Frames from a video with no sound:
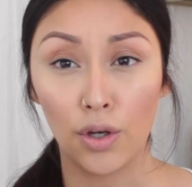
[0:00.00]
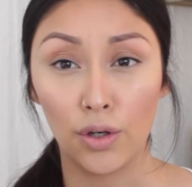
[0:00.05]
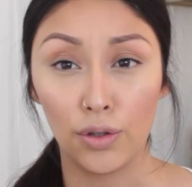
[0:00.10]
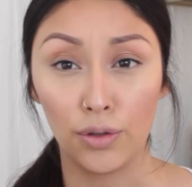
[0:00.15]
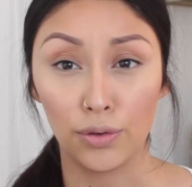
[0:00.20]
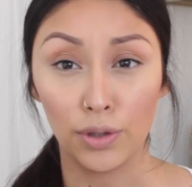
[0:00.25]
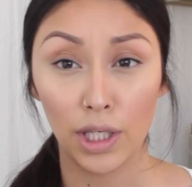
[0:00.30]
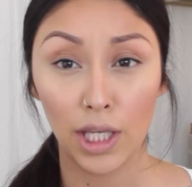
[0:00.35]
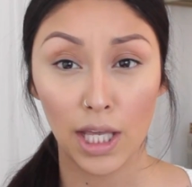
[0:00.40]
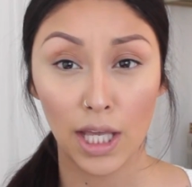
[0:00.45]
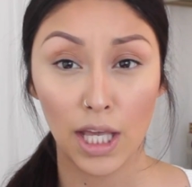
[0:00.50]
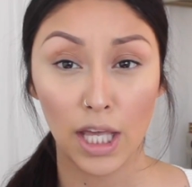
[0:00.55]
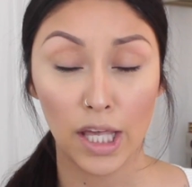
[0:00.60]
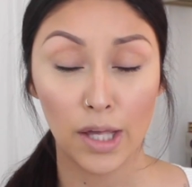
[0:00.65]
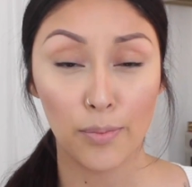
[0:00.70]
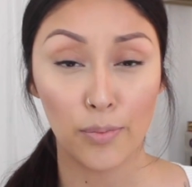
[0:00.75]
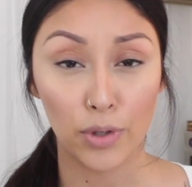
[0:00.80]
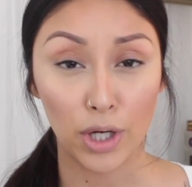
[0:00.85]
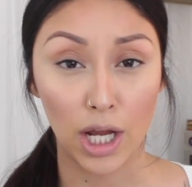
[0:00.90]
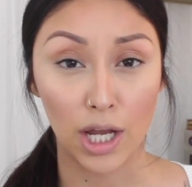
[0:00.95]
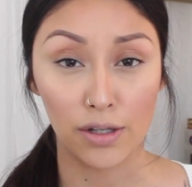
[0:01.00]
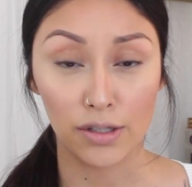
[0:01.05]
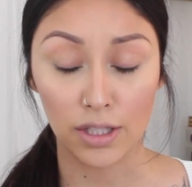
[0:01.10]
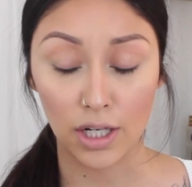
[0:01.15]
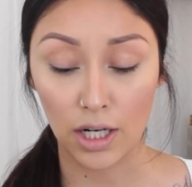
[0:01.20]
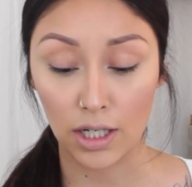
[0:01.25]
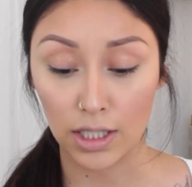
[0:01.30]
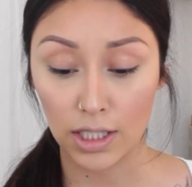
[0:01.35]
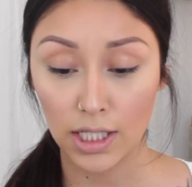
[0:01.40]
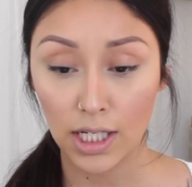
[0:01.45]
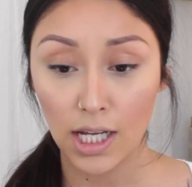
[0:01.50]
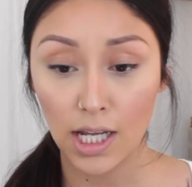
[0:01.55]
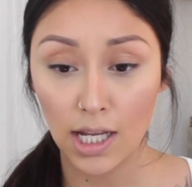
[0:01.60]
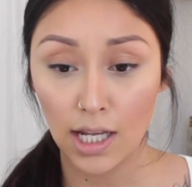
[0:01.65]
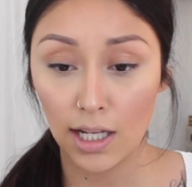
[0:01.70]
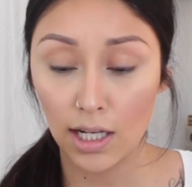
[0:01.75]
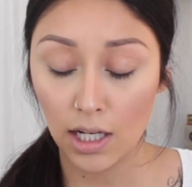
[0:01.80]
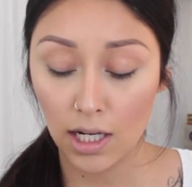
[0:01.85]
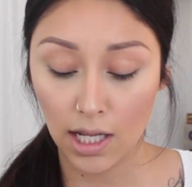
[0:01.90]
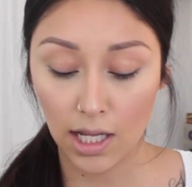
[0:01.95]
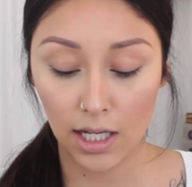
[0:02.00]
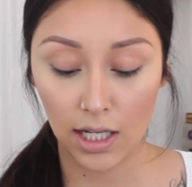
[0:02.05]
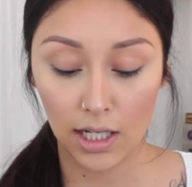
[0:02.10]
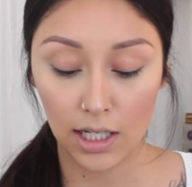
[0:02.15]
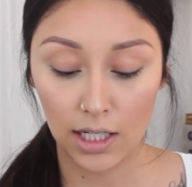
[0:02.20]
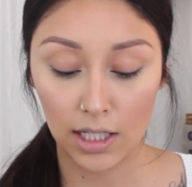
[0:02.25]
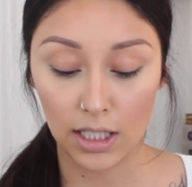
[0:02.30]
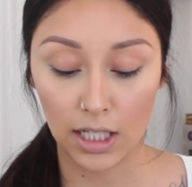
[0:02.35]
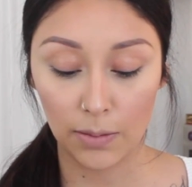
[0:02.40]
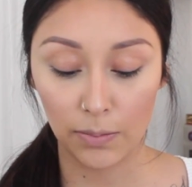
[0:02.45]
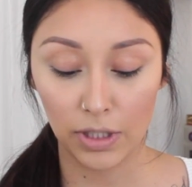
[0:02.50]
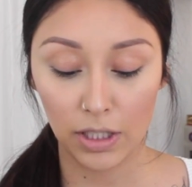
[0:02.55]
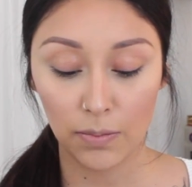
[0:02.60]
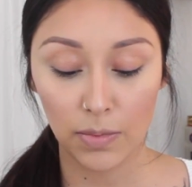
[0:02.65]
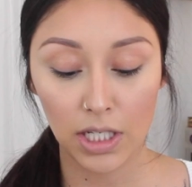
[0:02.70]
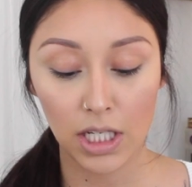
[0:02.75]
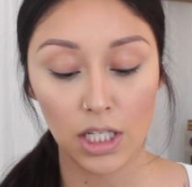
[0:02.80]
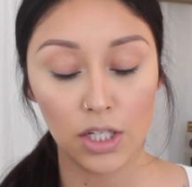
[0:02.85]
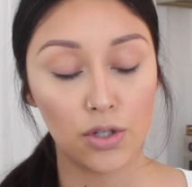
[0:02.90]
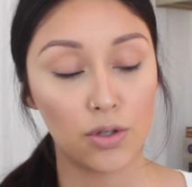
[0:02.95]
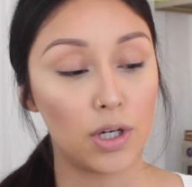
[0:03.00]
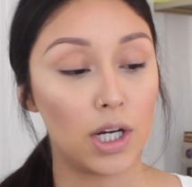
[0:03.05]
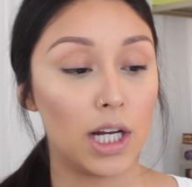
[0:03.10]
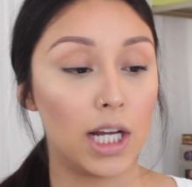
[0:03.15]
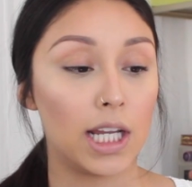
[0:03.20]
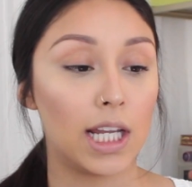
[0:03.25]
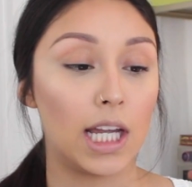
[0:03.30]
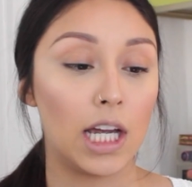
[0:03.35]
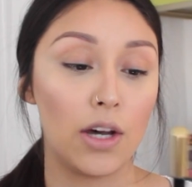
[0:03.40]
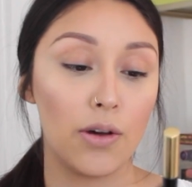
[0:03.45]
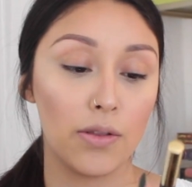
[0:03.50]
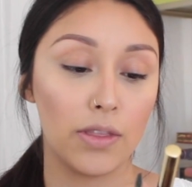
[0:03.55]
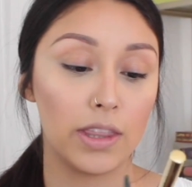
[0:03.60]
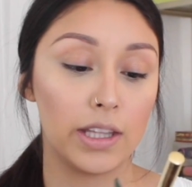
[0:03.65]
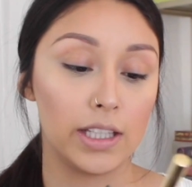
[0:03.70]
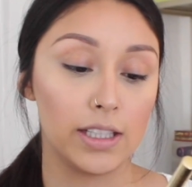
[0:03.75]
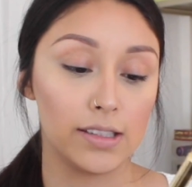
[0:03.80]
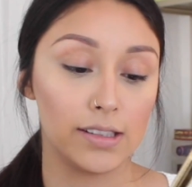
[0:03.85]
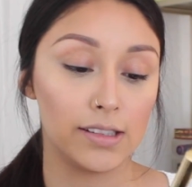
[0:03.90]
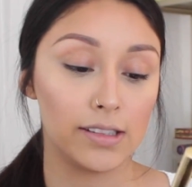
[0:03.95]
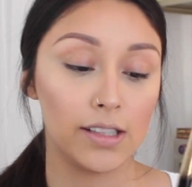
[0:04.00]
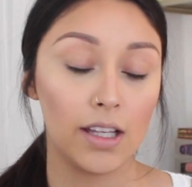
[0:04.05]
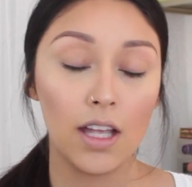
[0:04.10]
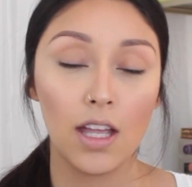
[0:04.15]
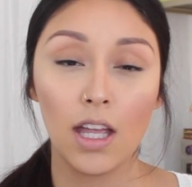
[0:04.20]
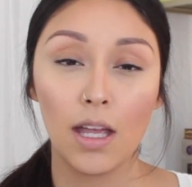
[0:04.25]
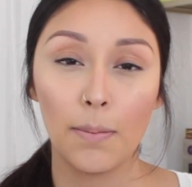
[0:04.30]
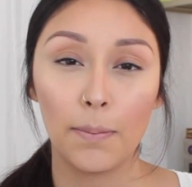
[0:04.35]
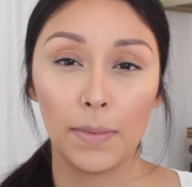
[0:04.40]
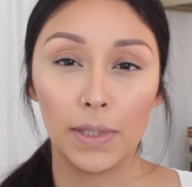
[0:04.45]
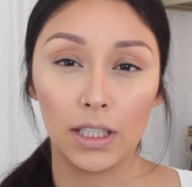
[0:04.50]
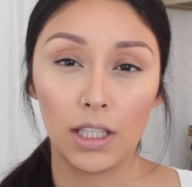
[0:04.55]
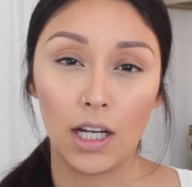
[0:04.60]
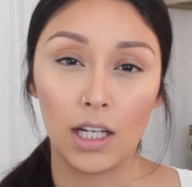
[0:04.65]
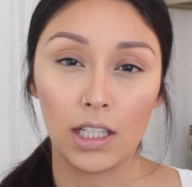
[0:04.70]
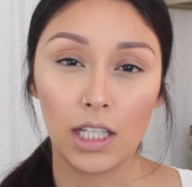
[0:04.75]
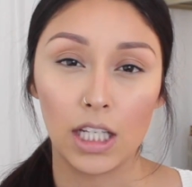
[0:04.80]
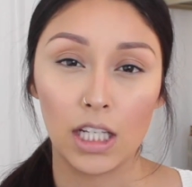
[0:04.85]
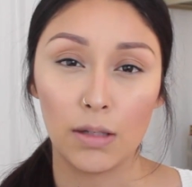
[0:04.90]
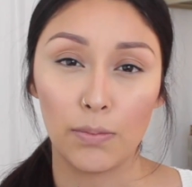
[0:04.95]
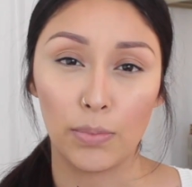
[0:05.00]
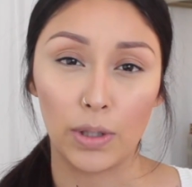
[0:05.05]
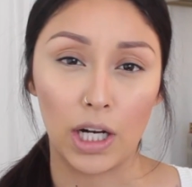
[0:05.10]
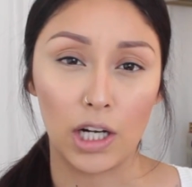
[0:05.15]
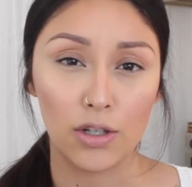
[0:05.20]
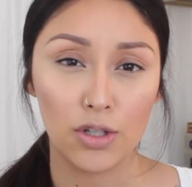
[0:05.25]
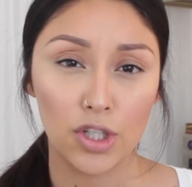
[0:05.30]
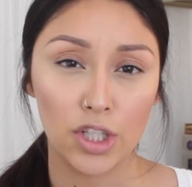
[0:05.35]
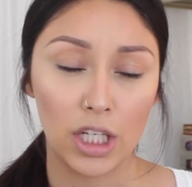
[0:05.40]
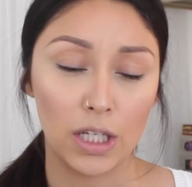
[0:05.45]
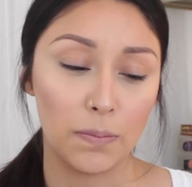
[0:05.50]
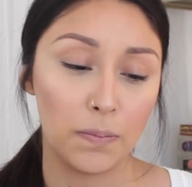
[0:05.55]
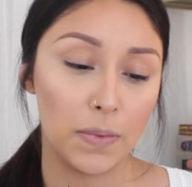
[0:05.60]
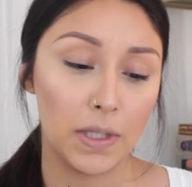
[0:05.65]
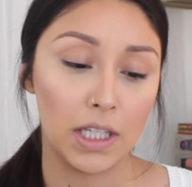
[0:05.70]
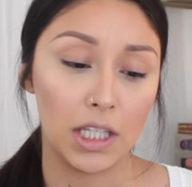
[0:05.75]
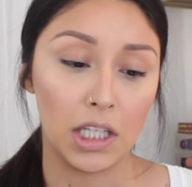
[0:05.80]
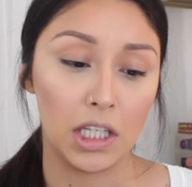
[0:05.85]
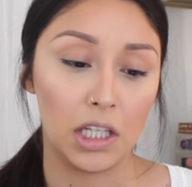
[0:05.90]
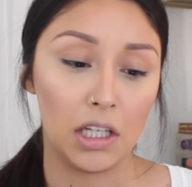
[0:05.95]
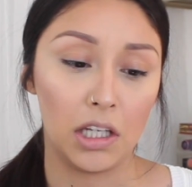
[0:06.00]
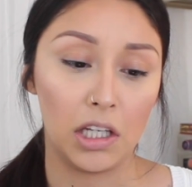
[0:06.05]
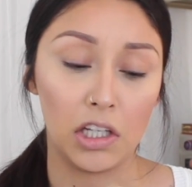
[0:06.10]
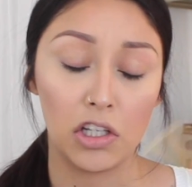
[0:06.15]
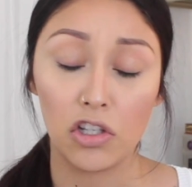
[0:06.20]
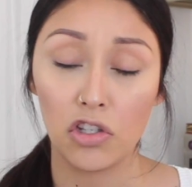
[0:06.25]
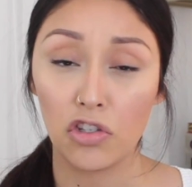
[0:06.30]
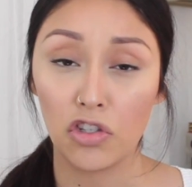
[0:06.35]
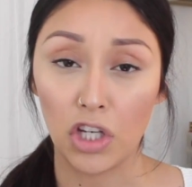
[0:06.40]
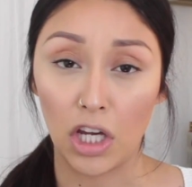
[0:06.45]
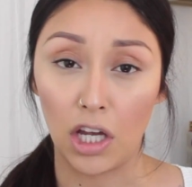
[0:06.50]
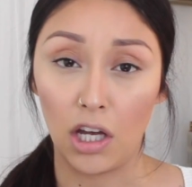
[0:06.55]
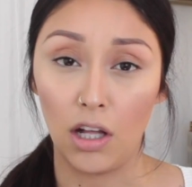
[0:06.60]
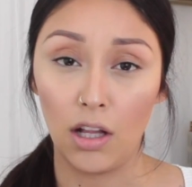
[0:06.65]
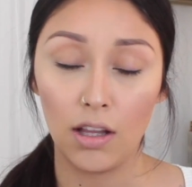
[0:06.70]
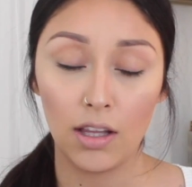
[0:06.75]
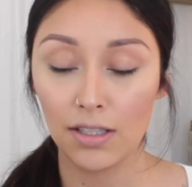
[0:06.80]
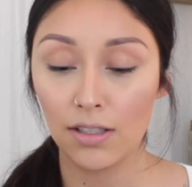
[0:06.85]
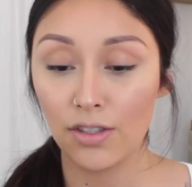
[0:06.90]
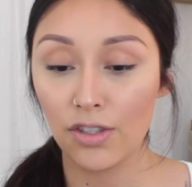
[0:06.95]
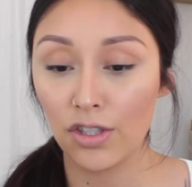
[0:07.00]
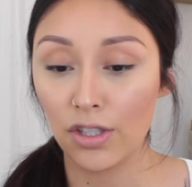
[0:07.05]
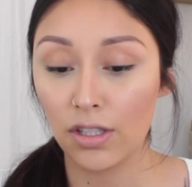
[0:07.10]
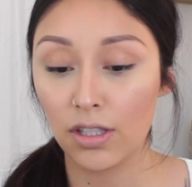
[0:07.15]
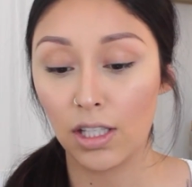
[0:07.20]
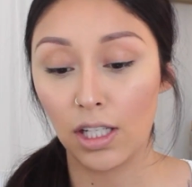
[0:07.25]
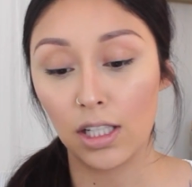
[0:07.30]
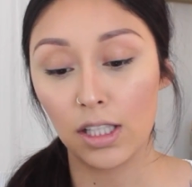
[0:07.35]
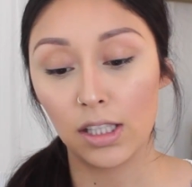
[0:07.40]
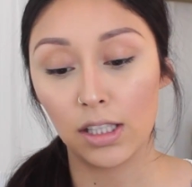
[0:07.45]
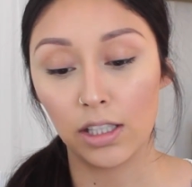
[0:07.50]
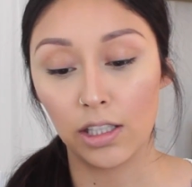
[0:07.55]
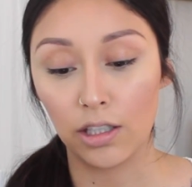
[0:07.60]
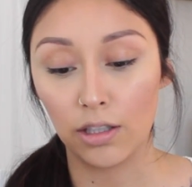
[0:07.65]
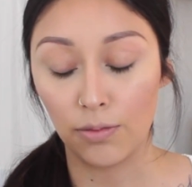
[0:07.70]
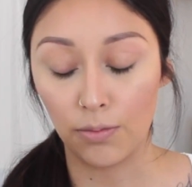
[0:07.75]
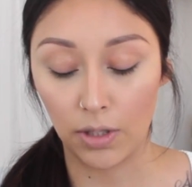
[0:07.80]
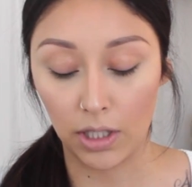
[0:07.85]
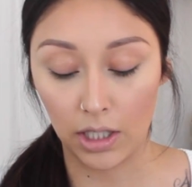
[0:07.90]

okay, brows are done, and I'm going to be trying out this Milani Brow Shaping Gel. This is just the clear